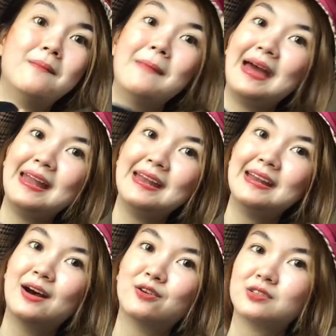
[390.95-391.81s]

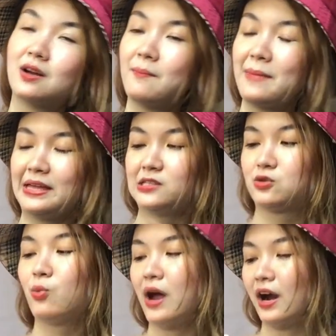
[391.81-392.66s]
men now,
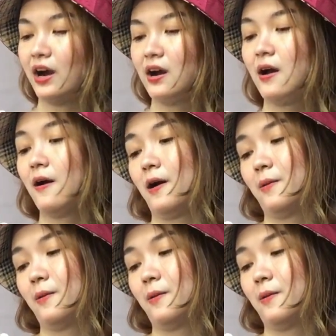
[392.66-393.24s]
menswear.